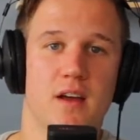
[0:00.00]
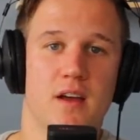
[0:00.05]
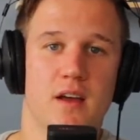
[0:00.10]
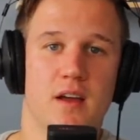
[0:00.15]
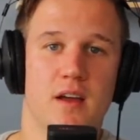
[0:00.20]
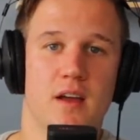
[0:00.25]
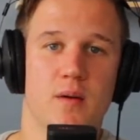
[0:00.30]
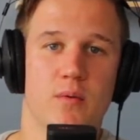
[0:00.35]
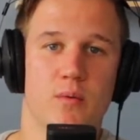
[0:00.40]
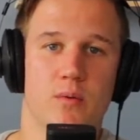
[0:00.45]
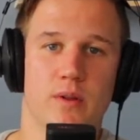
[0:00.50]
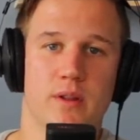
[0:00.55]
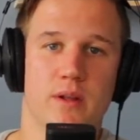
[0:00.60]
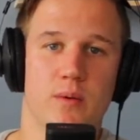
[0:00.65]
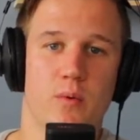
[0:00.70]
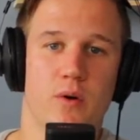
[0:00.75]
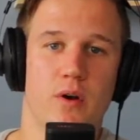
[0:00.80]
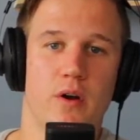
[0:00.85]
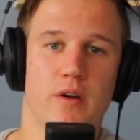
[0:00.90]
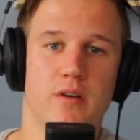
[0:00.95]
It really
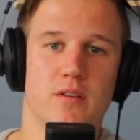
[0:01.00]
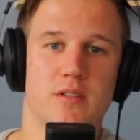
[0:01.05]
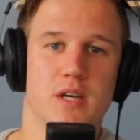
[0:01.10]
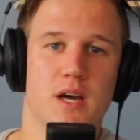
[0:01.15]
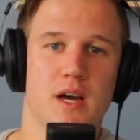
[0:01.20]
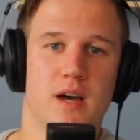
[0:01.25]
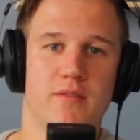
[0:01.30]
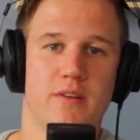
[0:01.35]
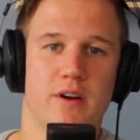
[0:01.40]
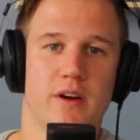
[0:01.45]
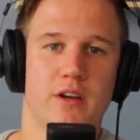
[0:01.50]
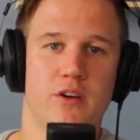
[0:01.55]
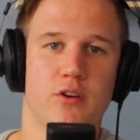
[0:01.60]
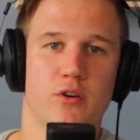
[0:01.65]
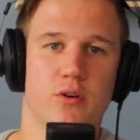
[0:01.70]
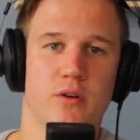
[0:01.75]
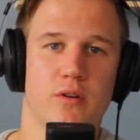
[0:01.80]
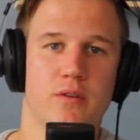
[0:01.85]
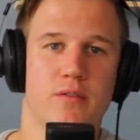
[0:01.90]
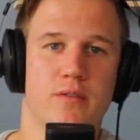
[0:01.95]
works. Very
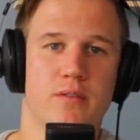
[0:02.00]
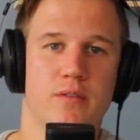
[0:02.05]
cool.